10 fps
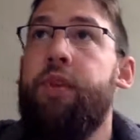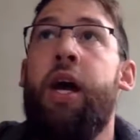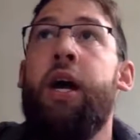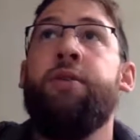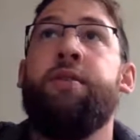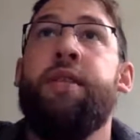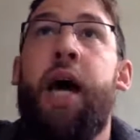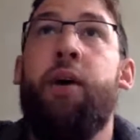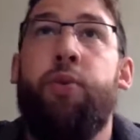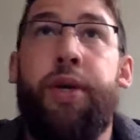out in
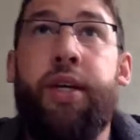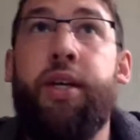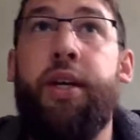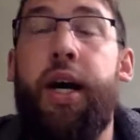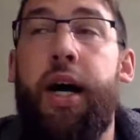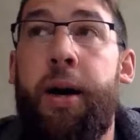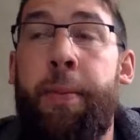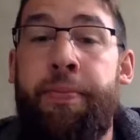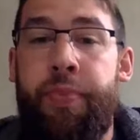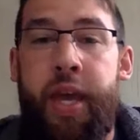Southwick,
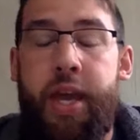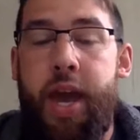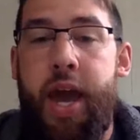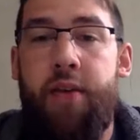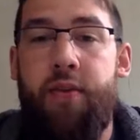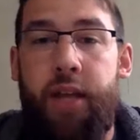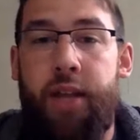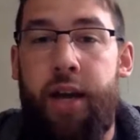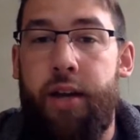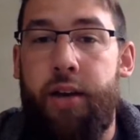they have a
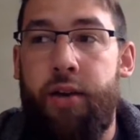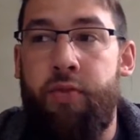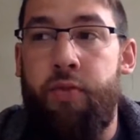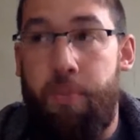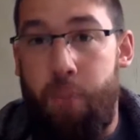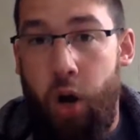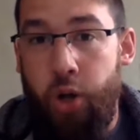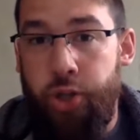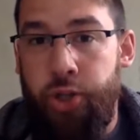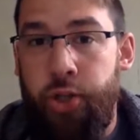lot of
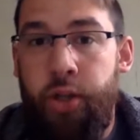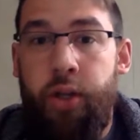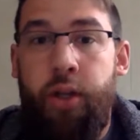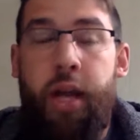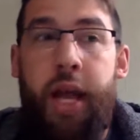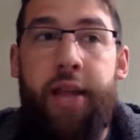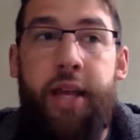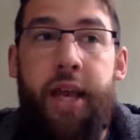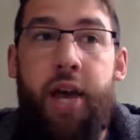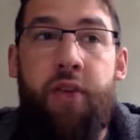marsh and
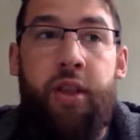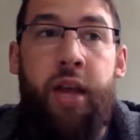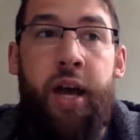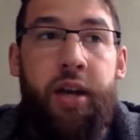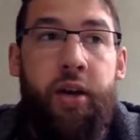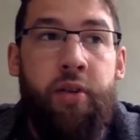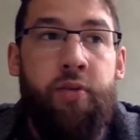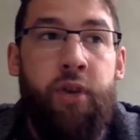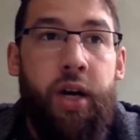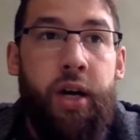they have a lot of